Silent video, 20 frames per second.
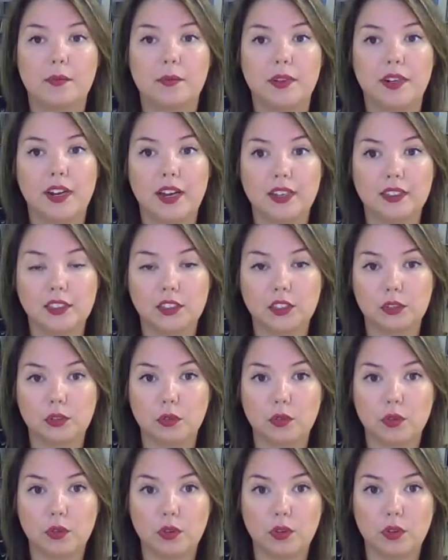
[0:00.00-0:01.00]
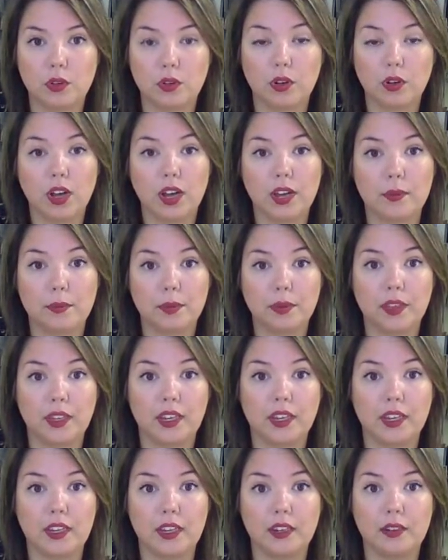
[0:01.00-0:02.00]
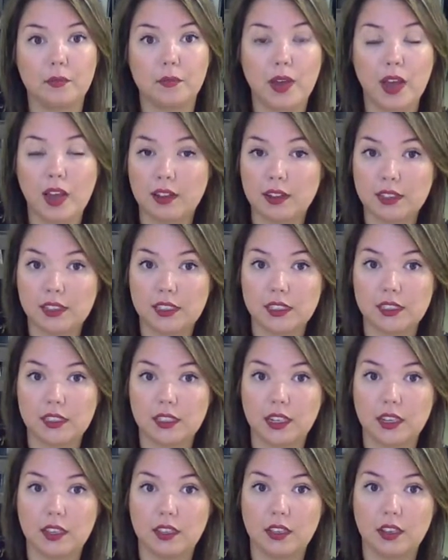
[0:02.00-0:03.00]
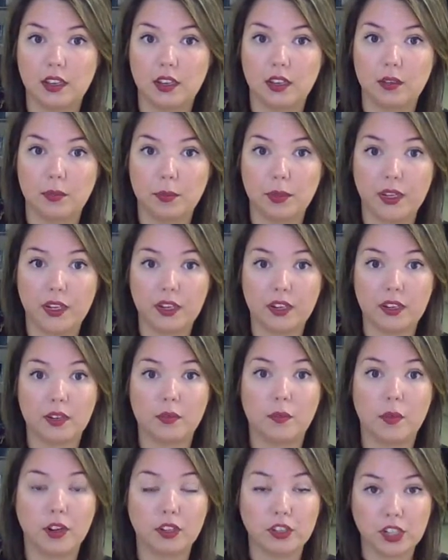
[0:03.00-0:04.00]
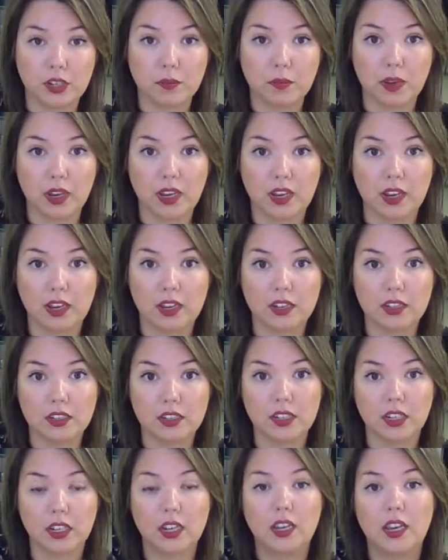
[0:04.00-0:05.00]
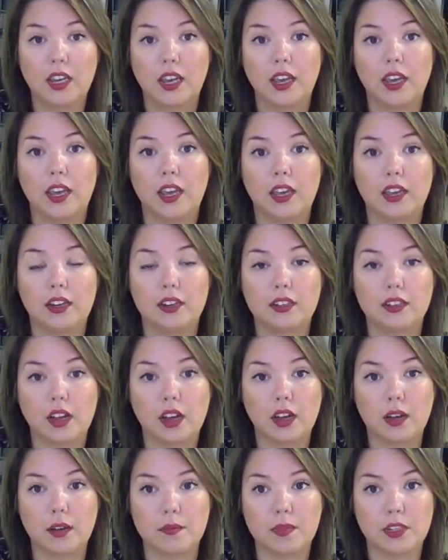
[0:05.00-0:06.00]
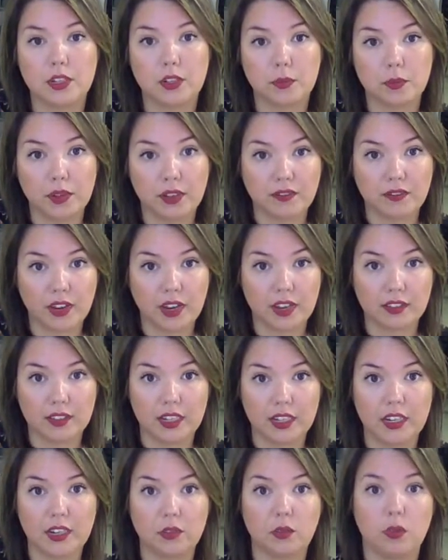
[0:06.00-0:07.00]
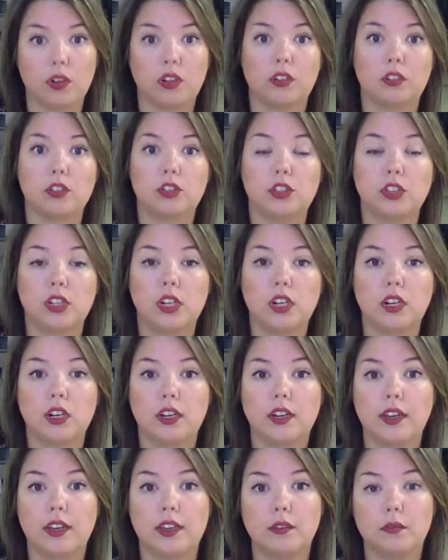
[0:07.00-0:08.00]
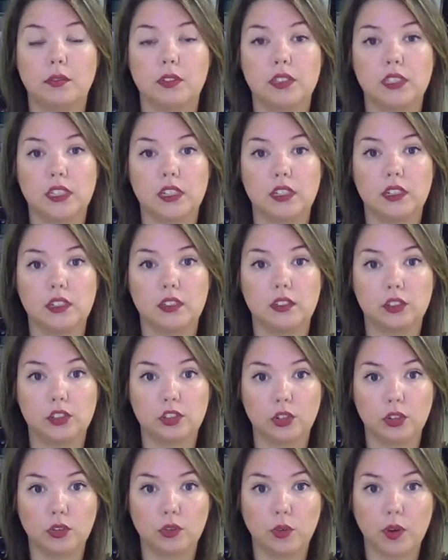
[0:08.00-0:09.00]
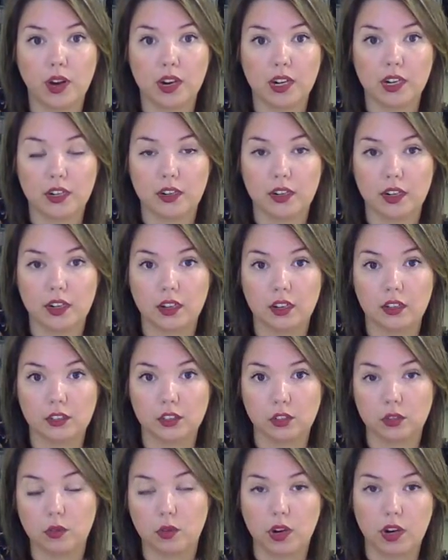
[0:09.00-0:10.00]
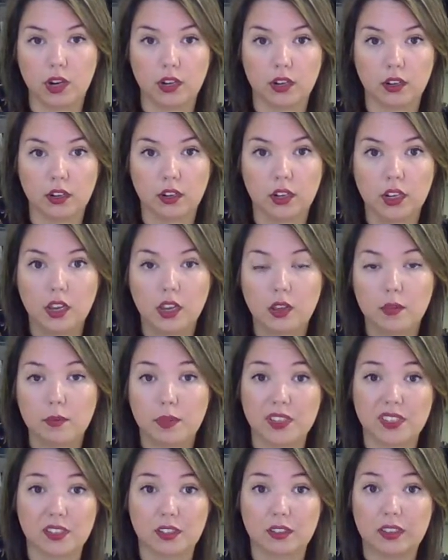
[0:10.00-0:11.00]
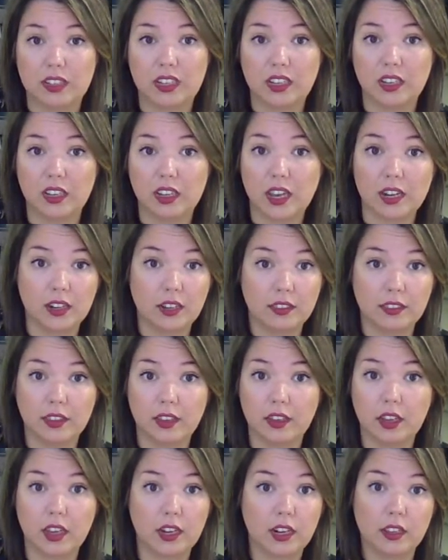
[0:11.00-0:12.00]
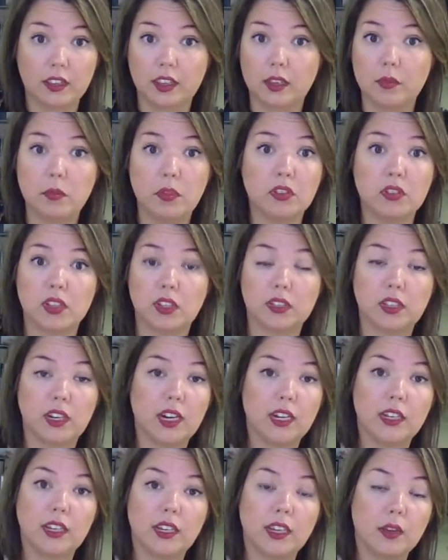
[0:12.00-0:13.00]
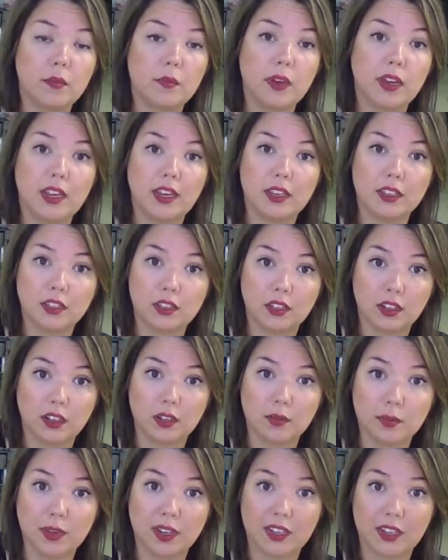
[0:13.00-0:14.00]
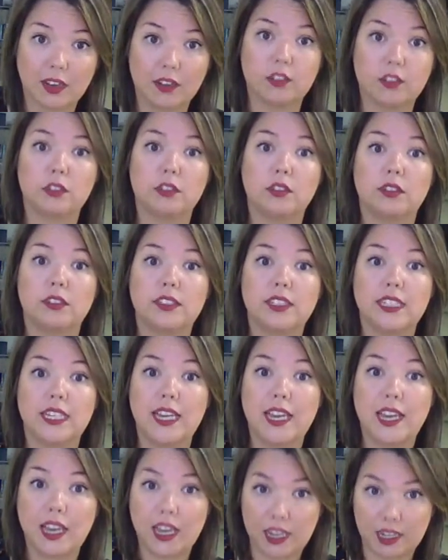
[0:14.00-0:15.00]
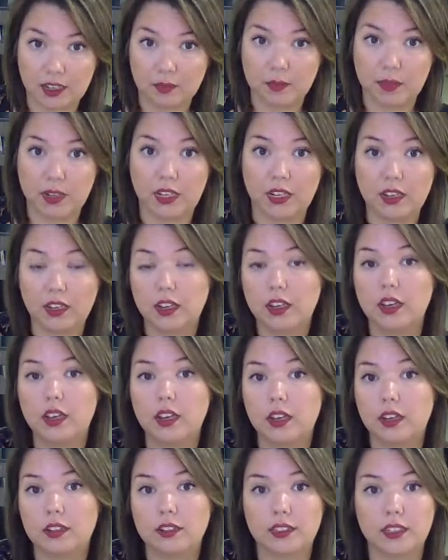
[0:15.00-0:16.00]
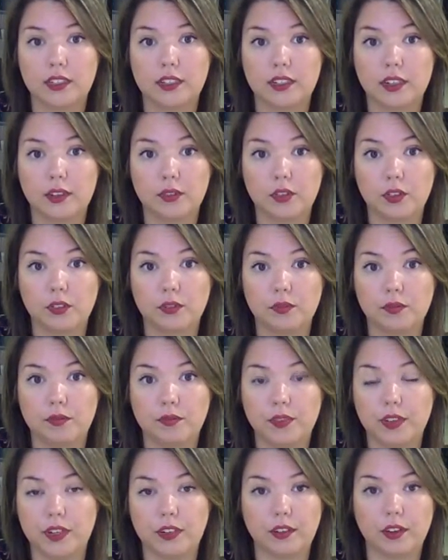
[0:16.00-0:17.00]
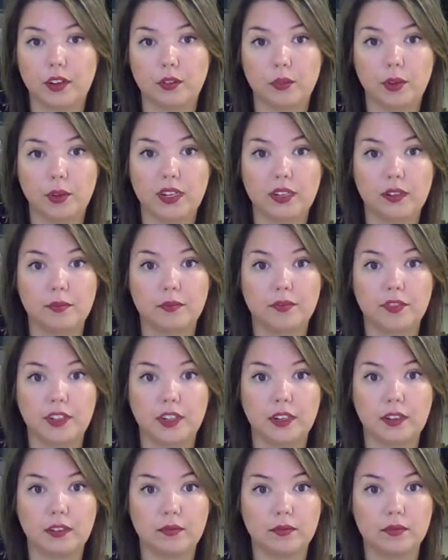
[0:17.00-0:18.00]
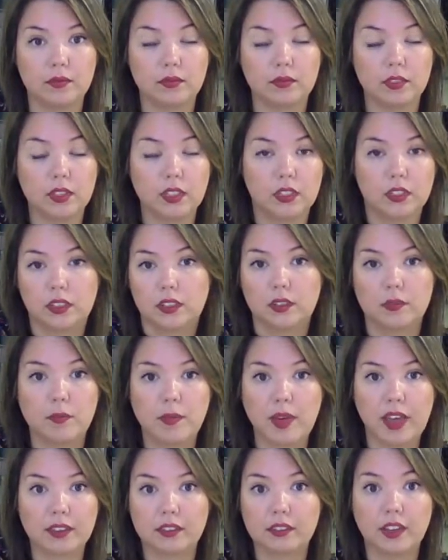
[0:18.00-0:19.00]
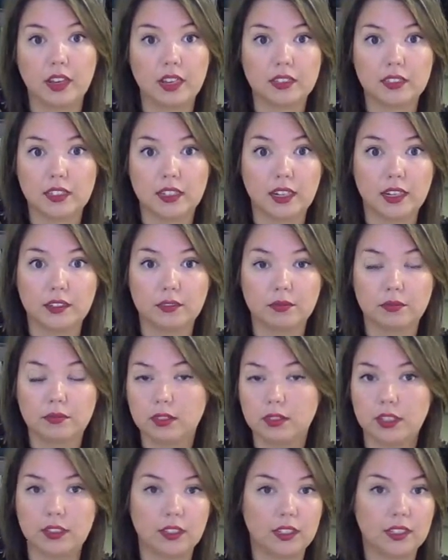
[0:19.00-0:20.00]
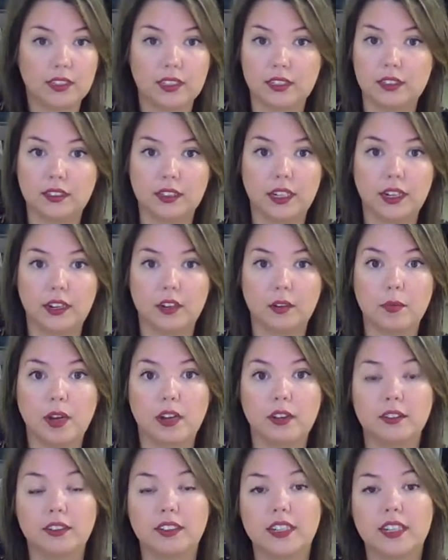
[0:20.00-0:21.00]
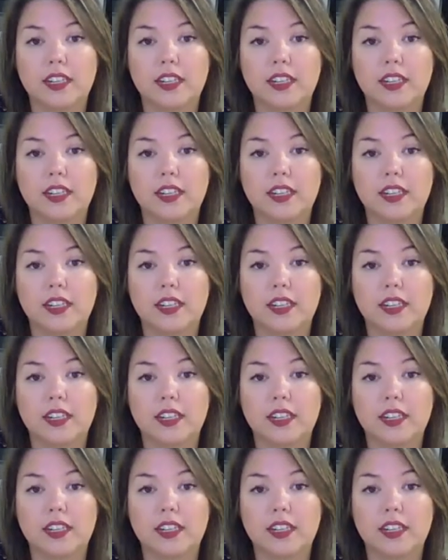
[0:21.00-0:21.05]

in high school. I played mallets in the pit in the marching band, and still play violin in orchestra, and was in show choir and concert choir. Basically anything music that I could get my hands on. My counselors hated me because I could never figure out a way to fit in math class that I really didn't care about.